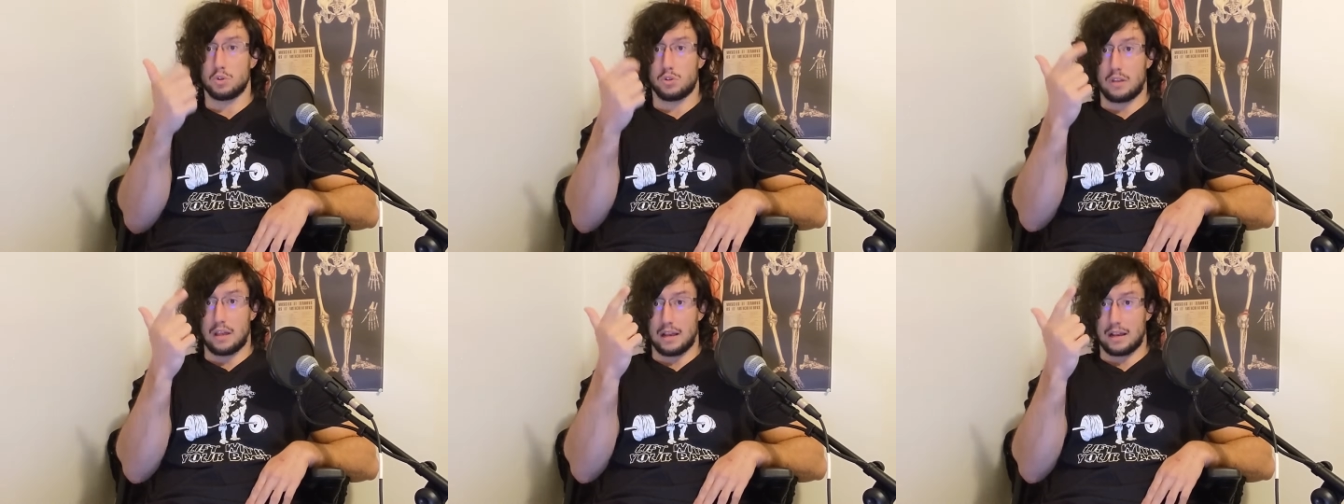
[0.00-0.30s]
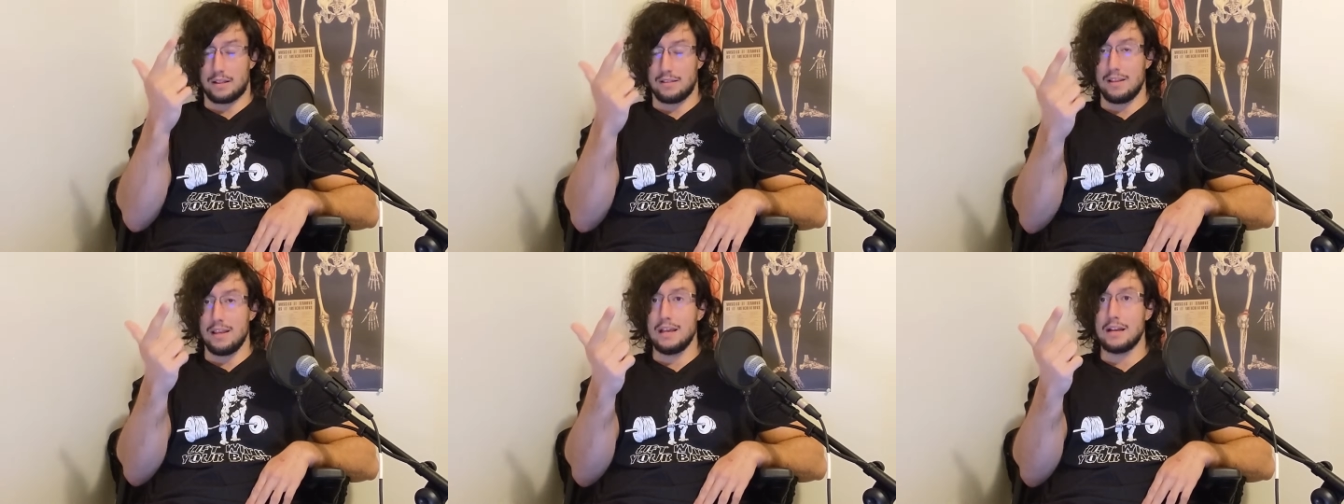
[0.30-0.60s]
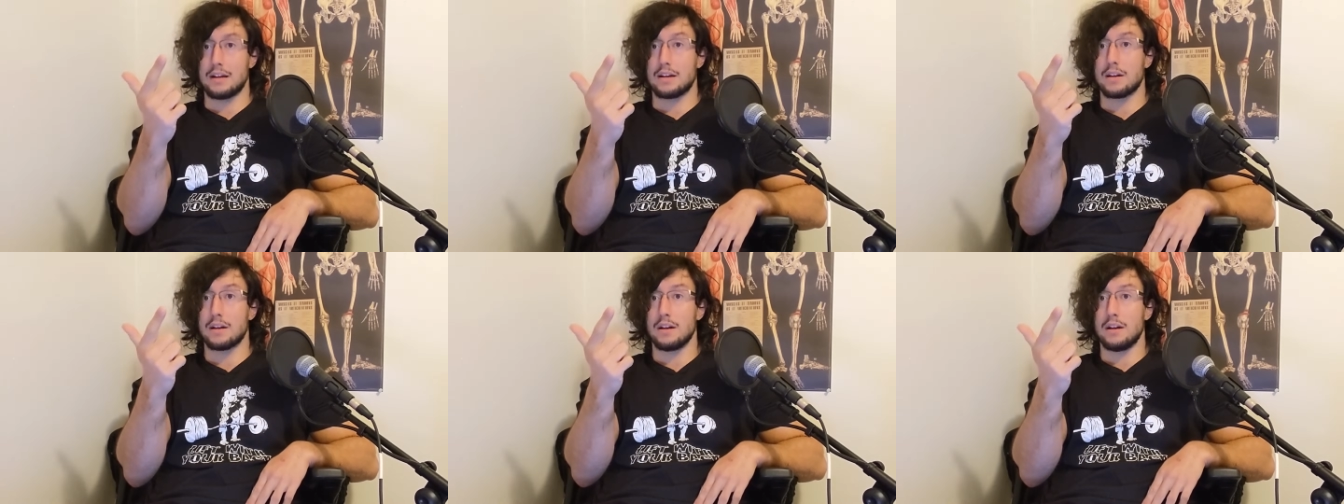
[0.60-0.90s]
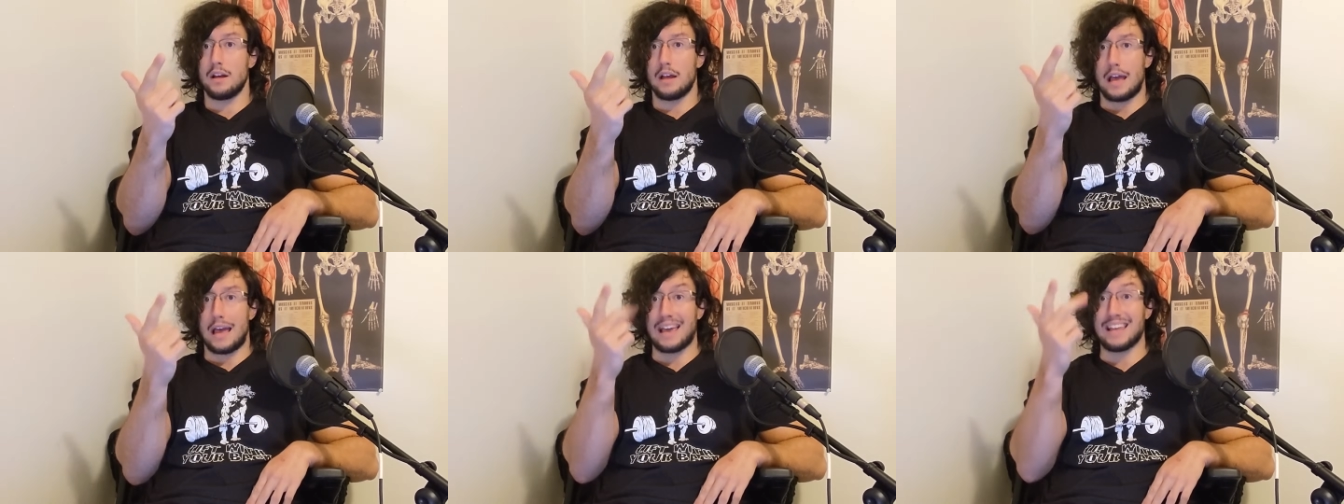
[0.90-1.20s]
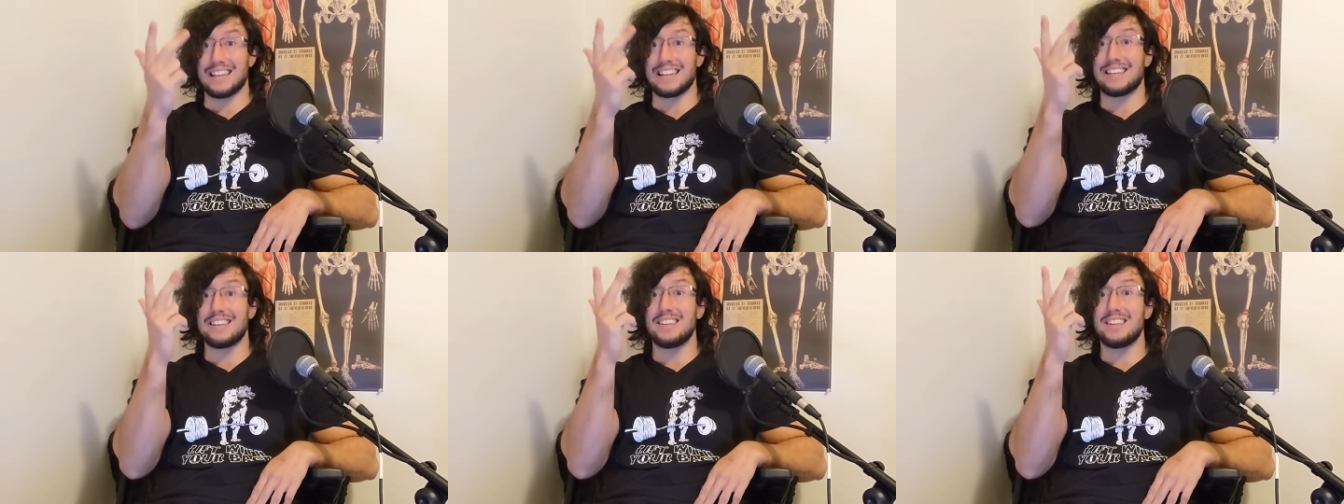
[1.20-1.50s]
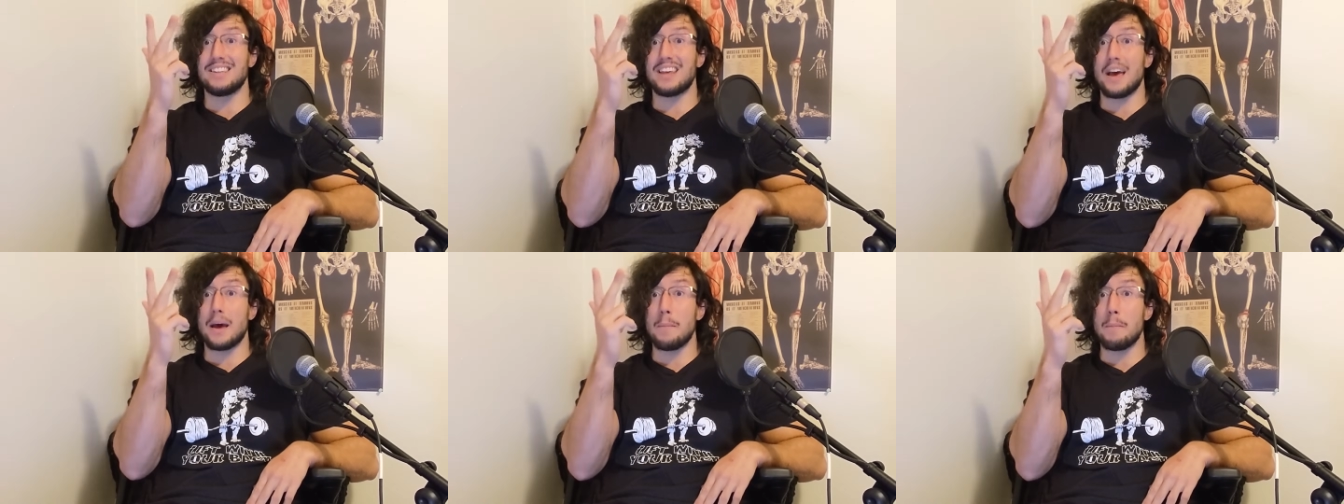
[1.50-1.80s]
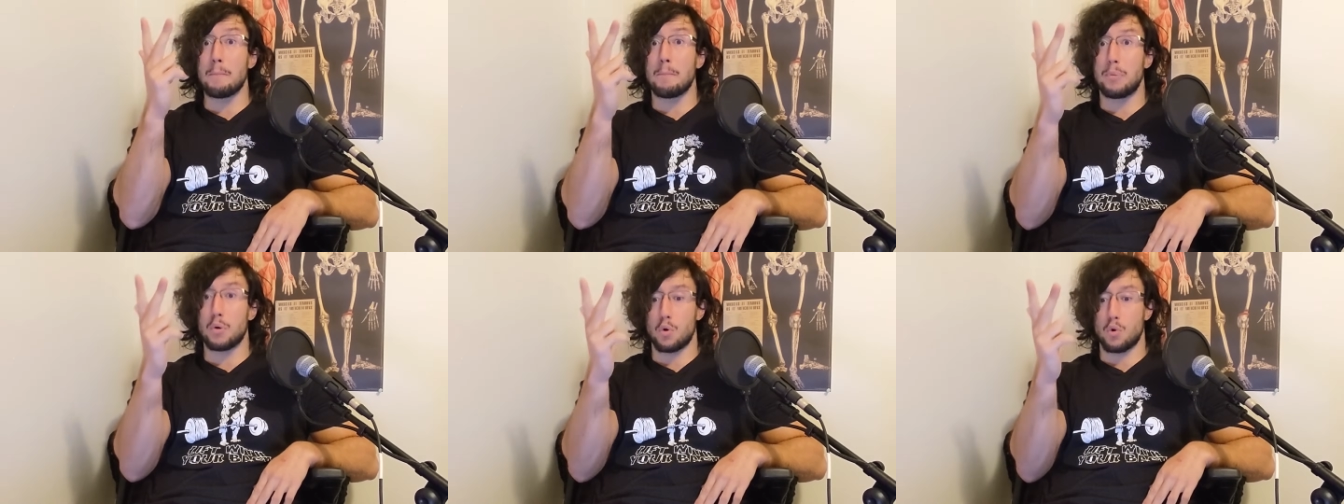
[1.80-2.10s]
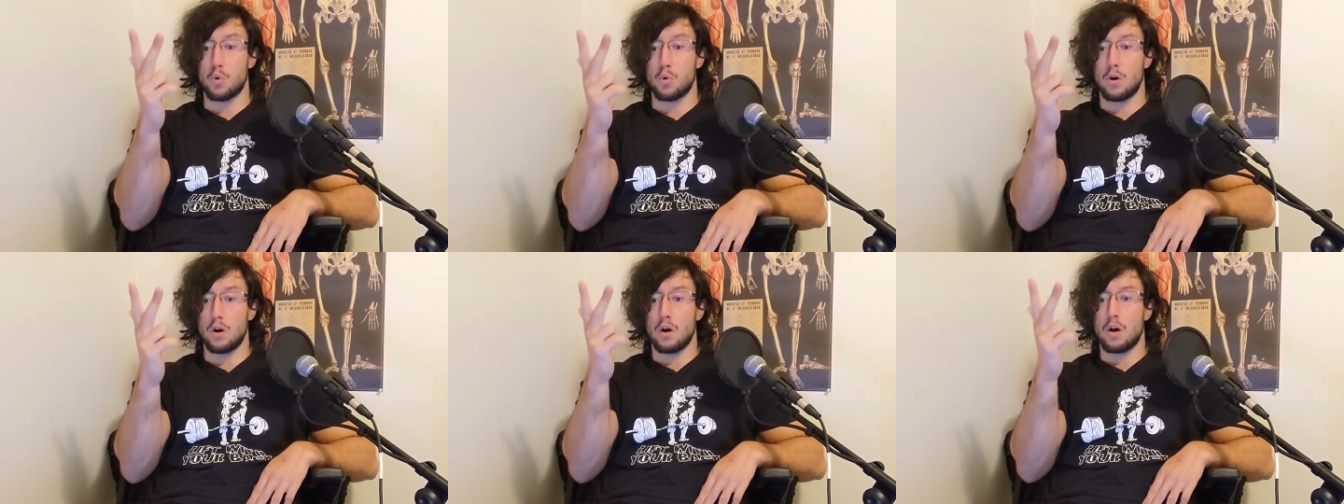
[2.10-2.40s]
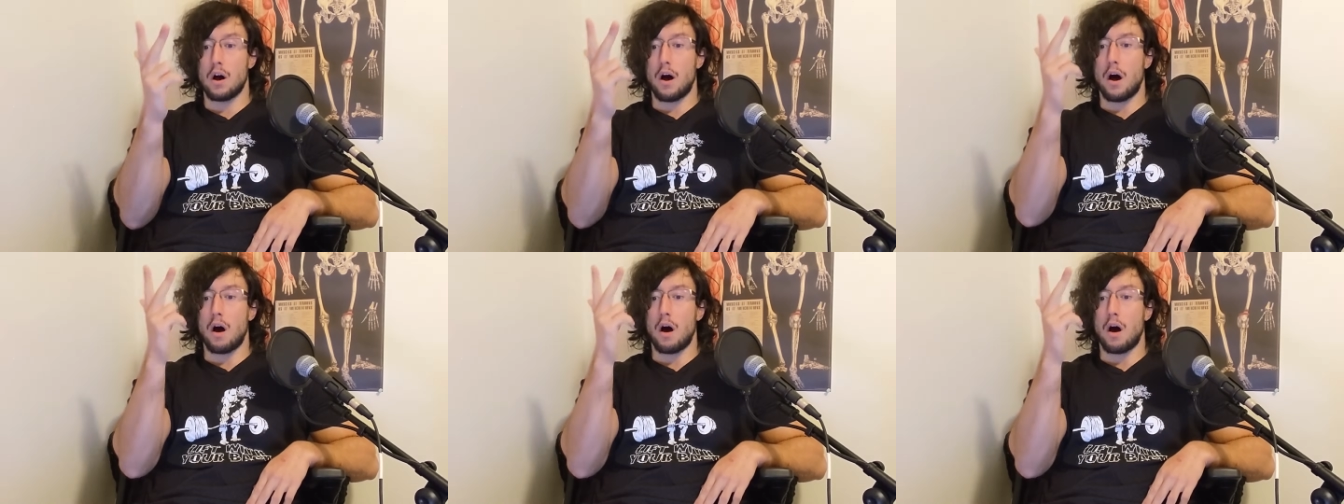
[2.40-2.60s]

technique, and tempo